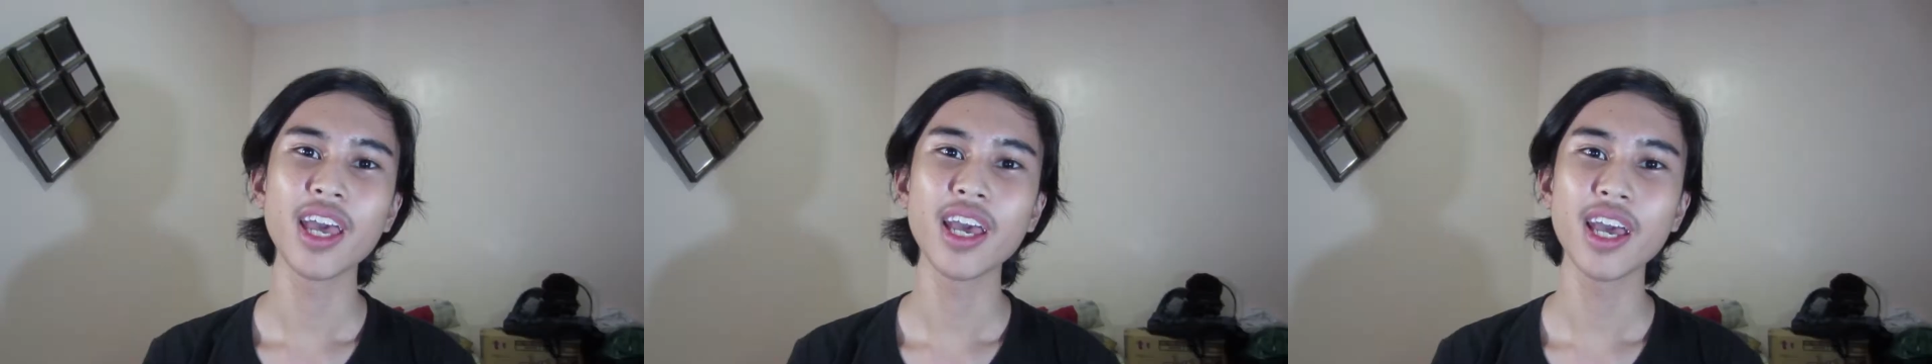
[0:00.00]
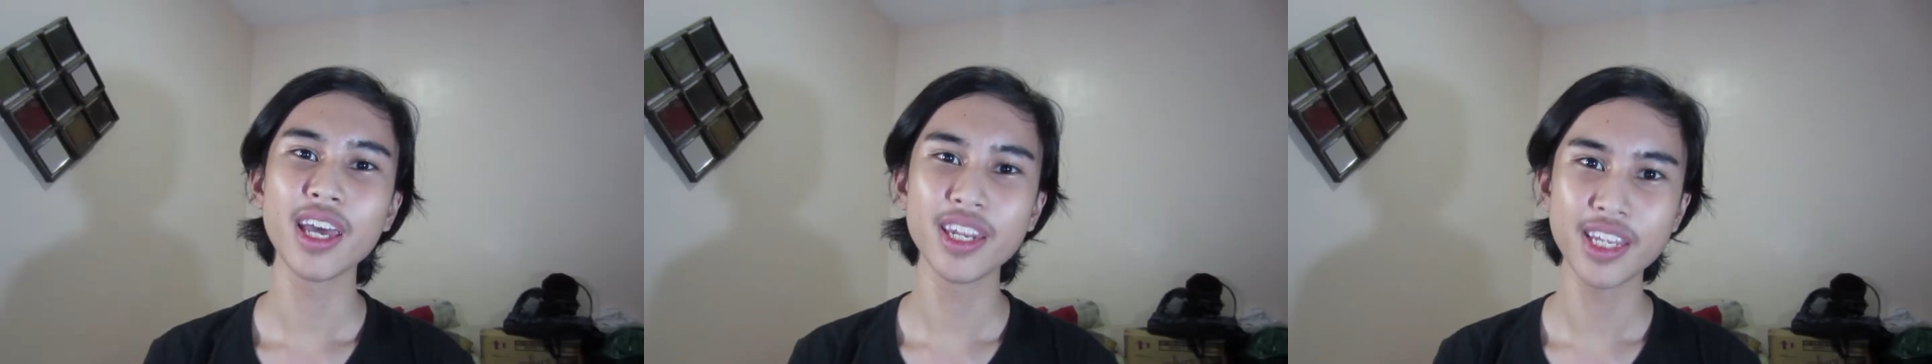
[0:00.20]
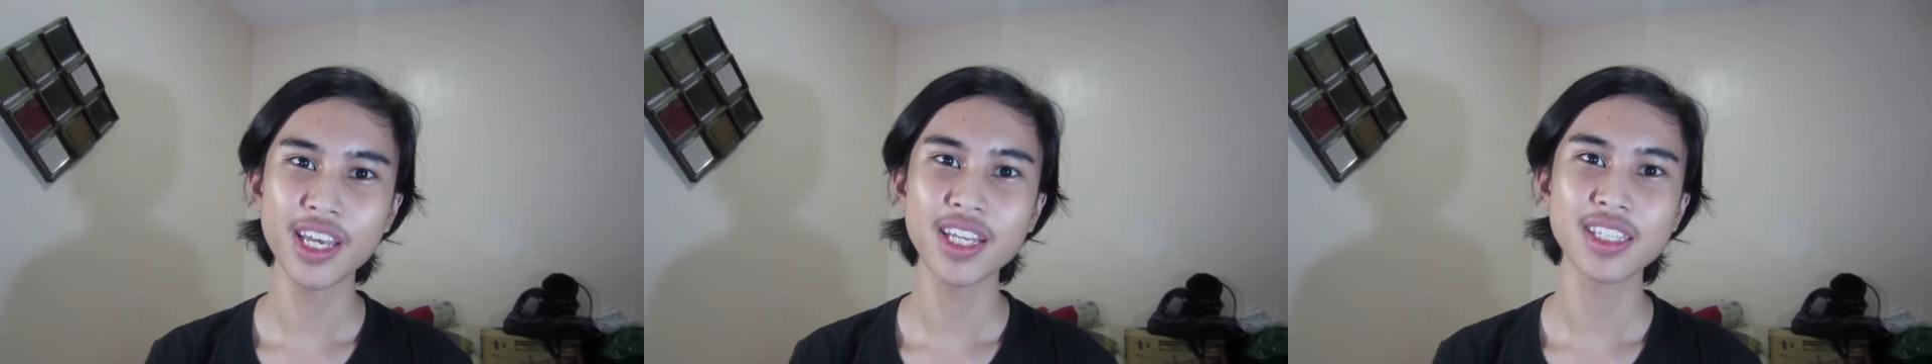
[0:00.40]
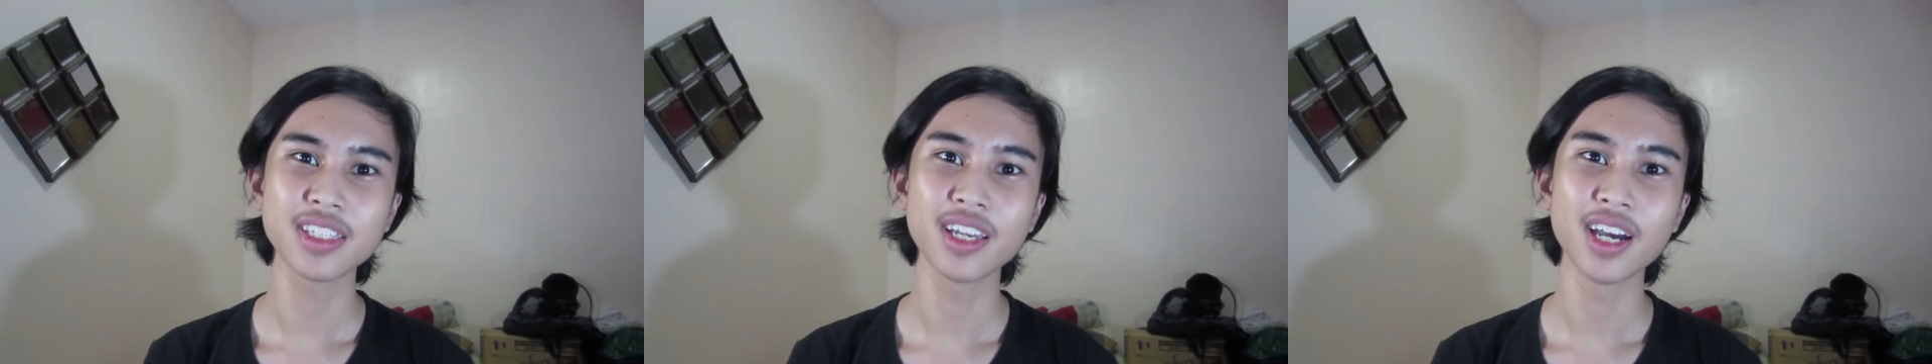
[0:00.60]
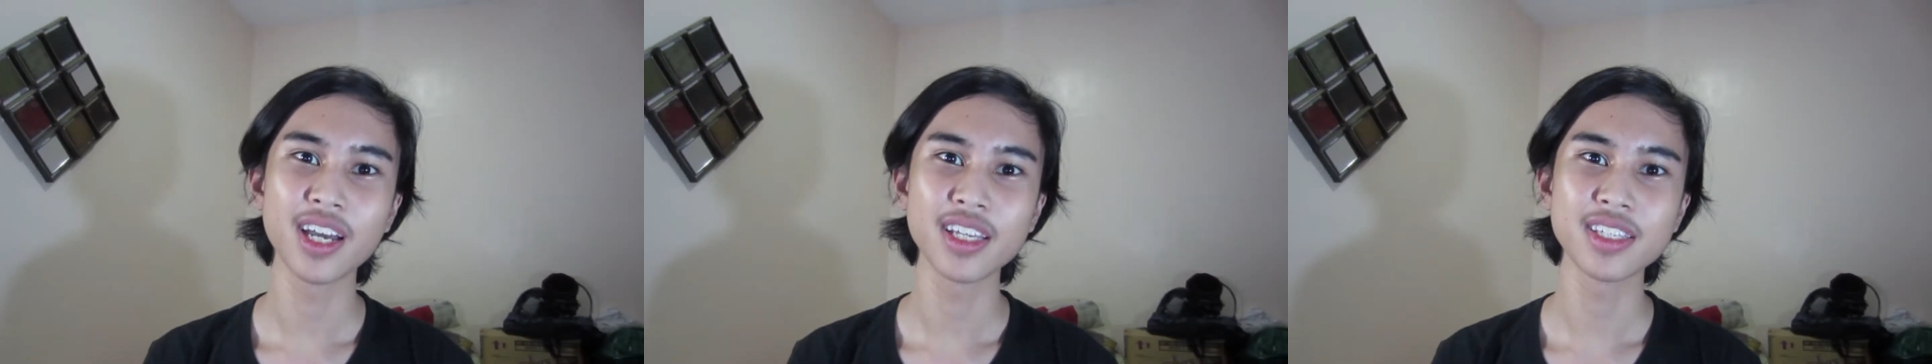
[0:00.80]
And
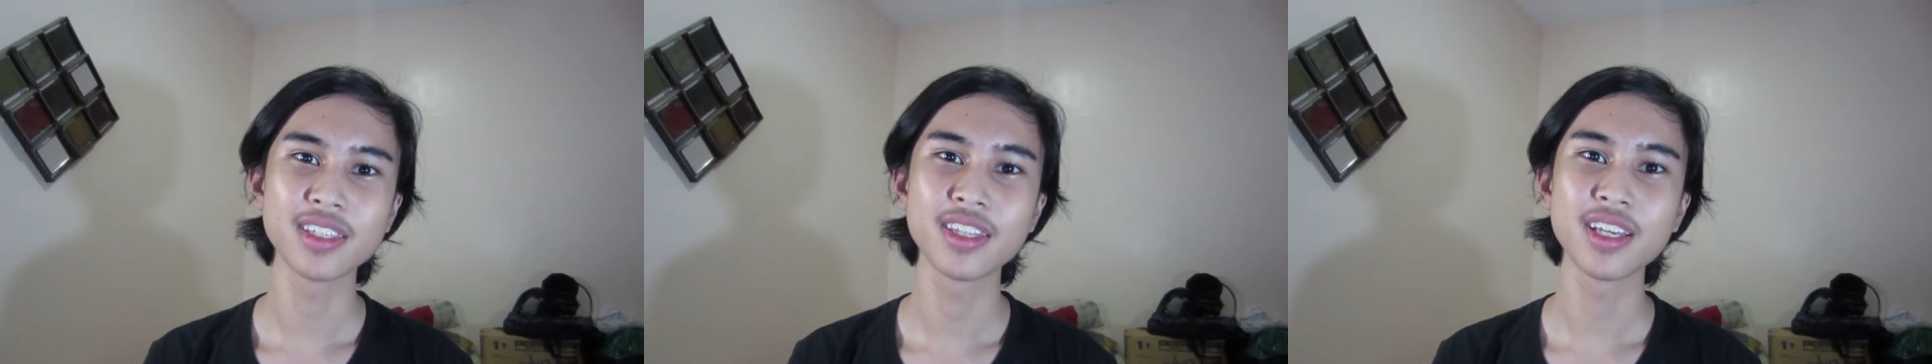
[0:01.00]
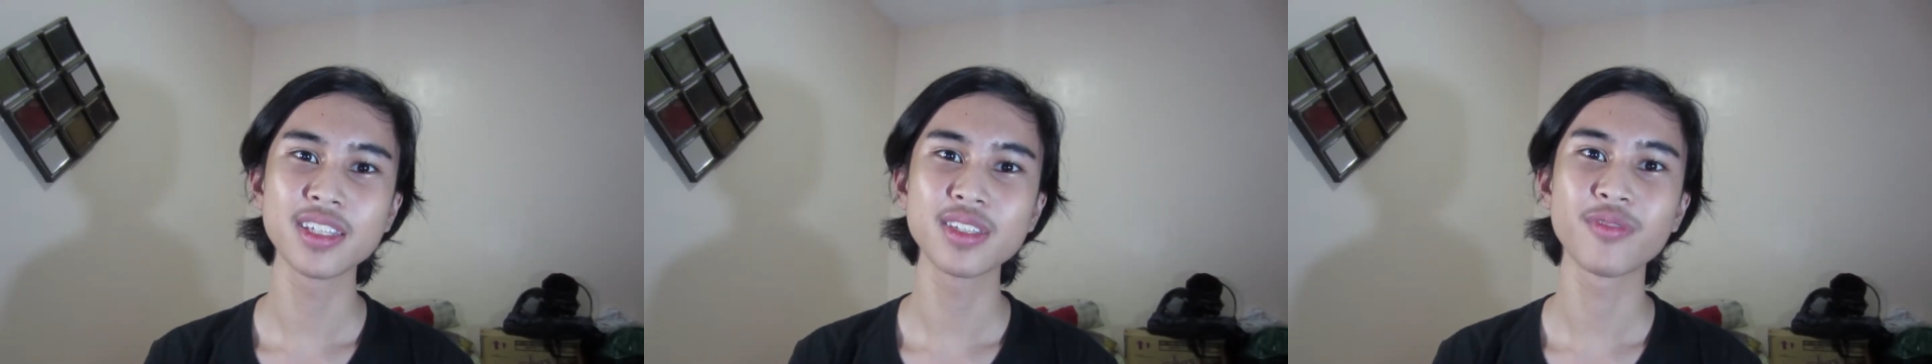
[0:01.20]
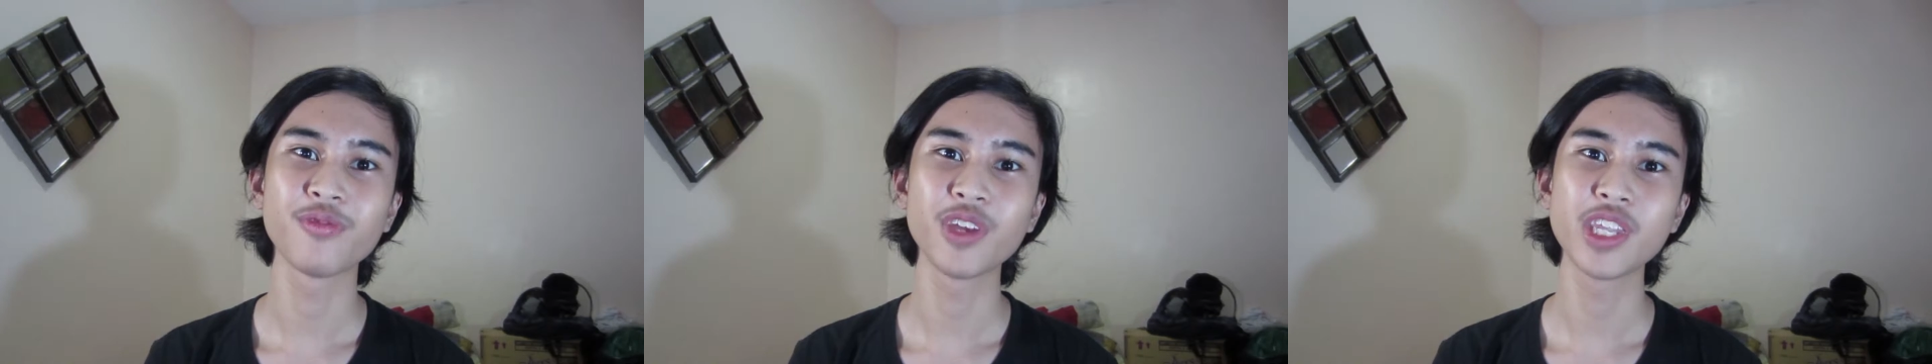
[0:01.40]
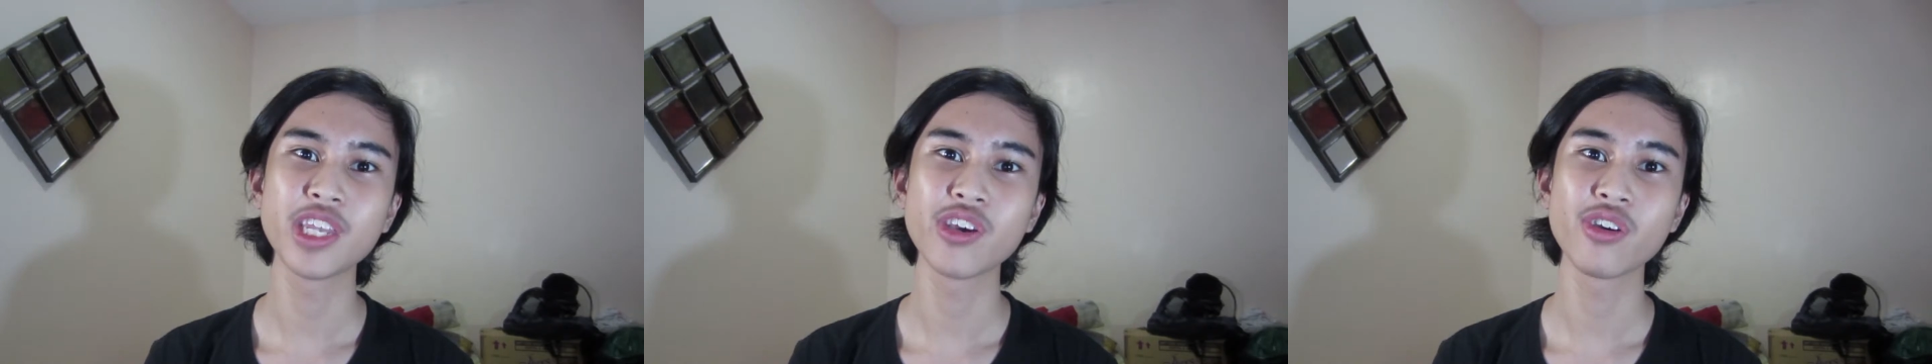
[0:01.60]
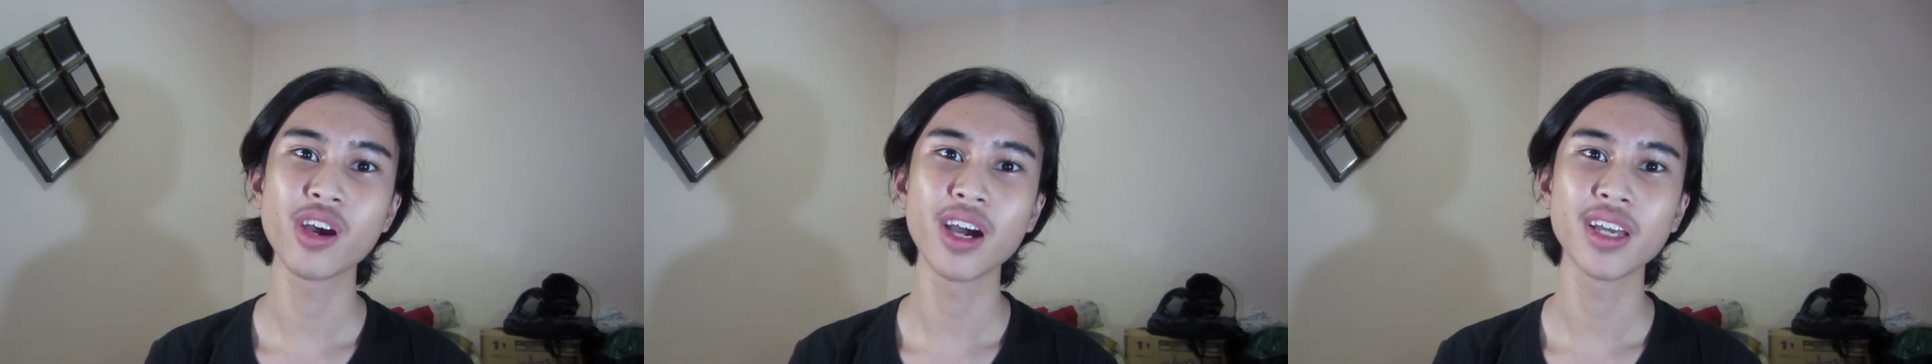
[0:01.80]
yes, guys, this
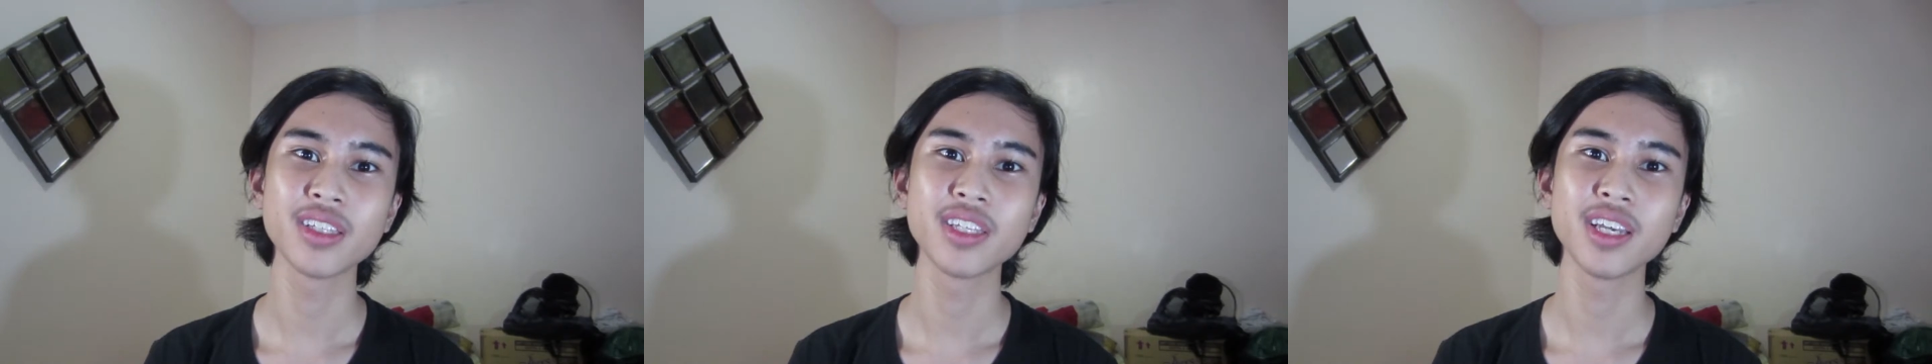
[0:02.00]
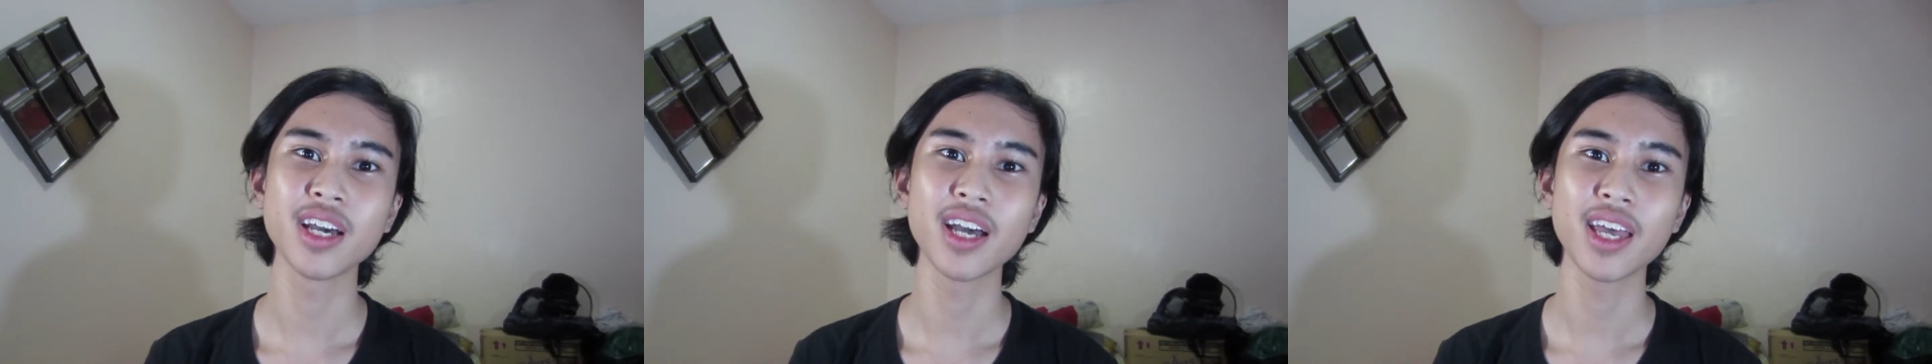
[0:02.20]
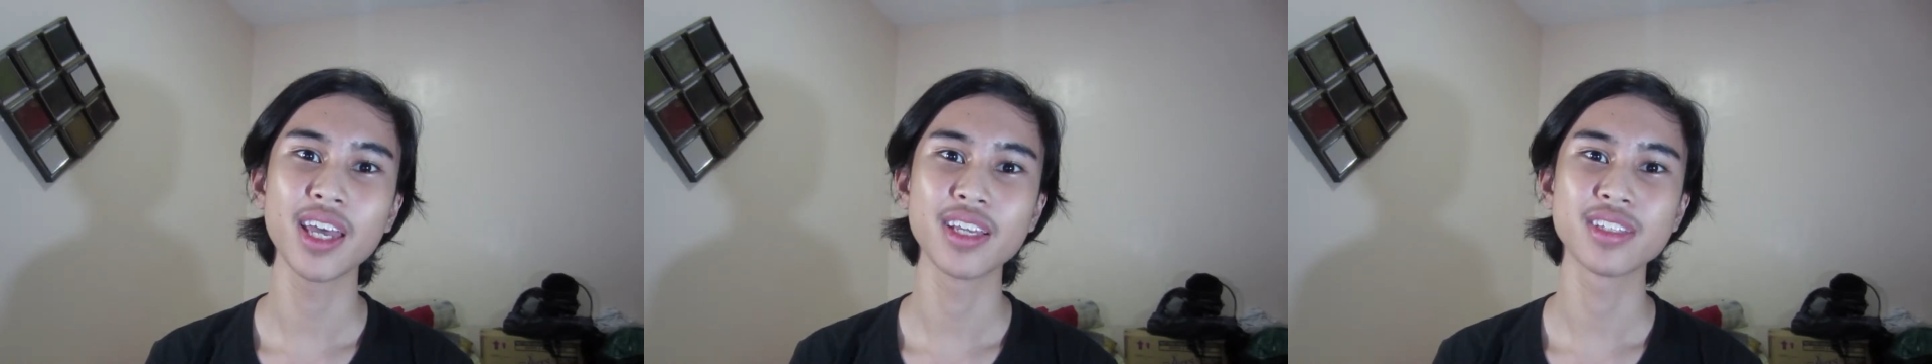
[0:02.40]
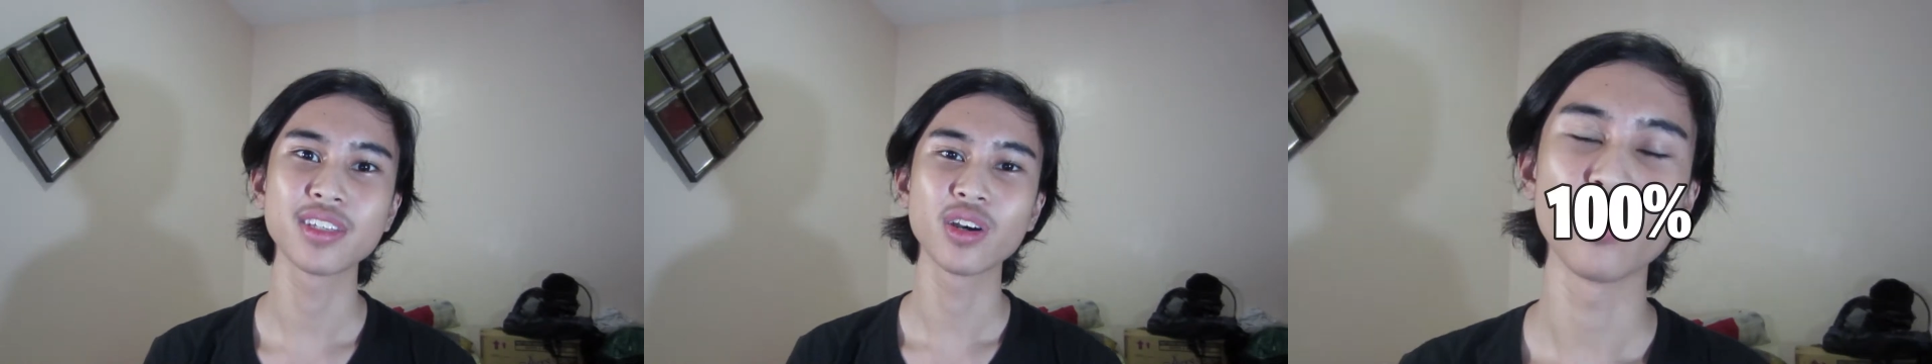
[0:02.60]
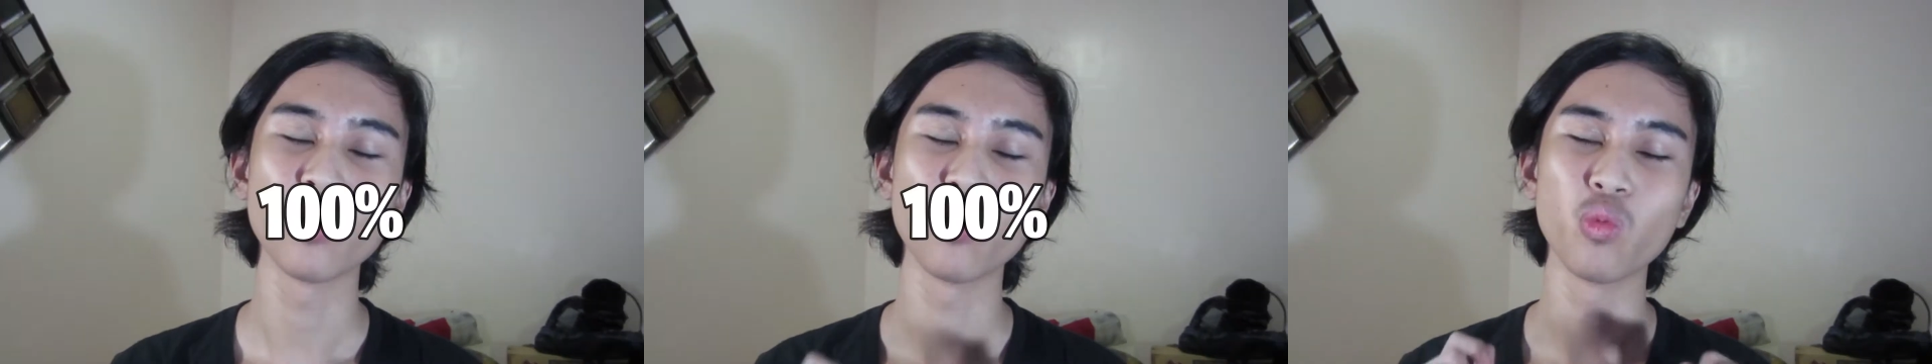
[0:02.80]
video idea
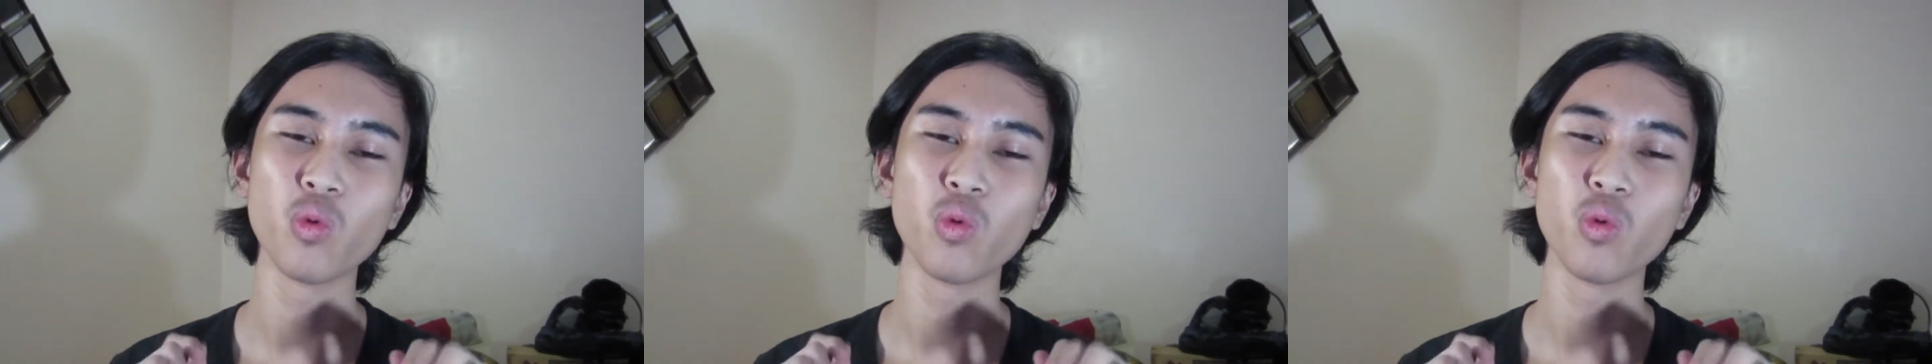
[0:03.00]
is